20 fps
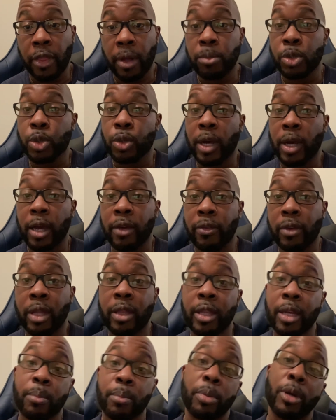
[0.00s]
drive and
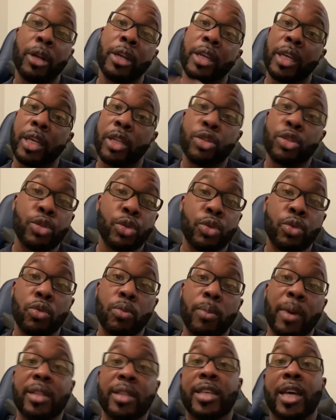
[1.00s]
then put it into
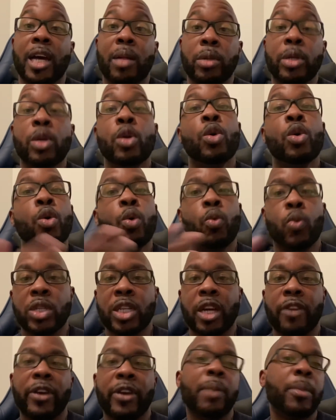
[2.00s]
my tablet, which I
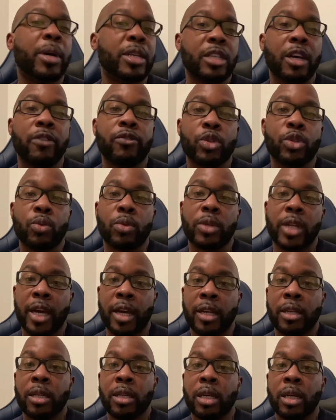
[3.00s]
find myself doing
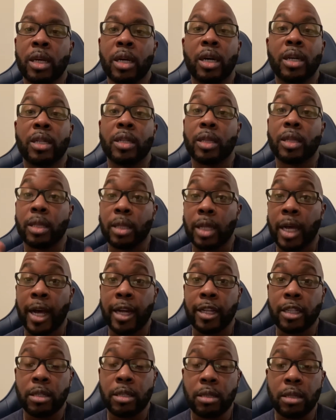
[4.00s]
that a
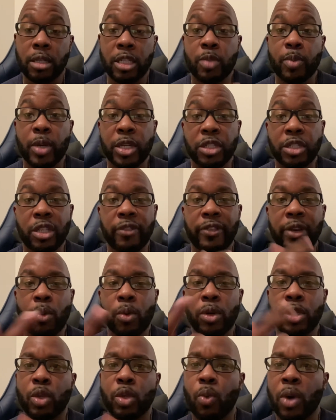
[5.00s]
lot, especially if I
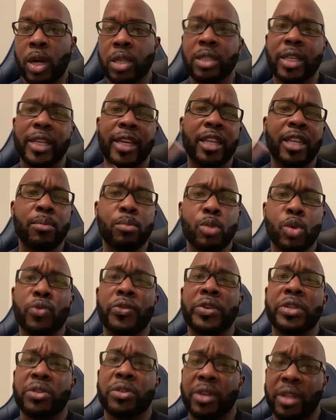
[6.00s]
wanted to watch like any
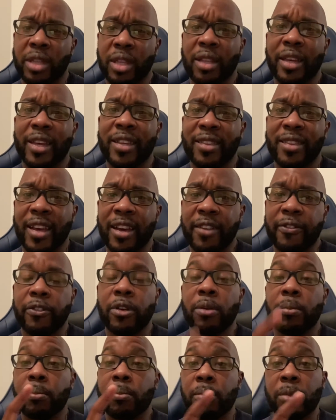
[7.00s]
movies or anything like that
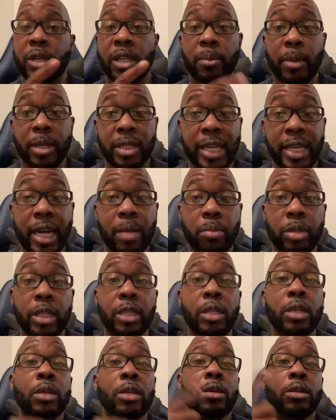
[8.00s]
from either my tablet
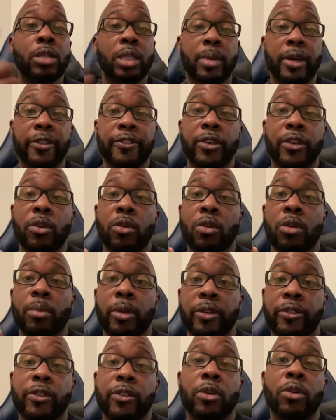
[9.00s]
to my phone or my
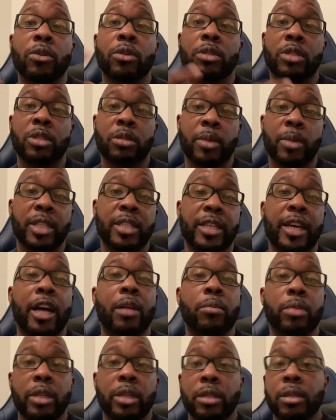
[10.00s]
phone to my
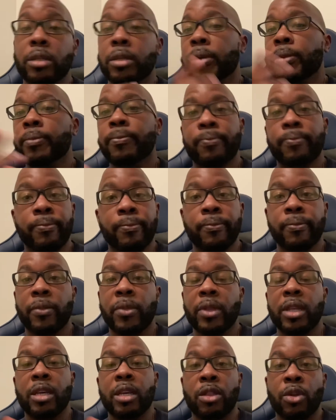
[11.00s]
tablet.
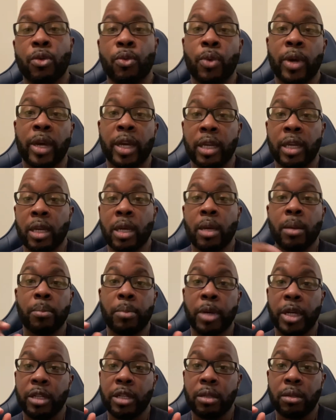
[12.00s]
Either way.
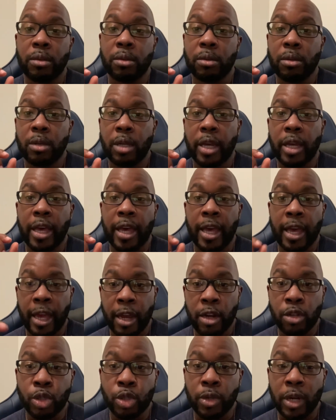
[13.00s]
But
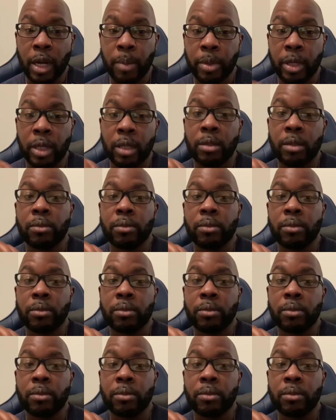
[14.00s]
airdropping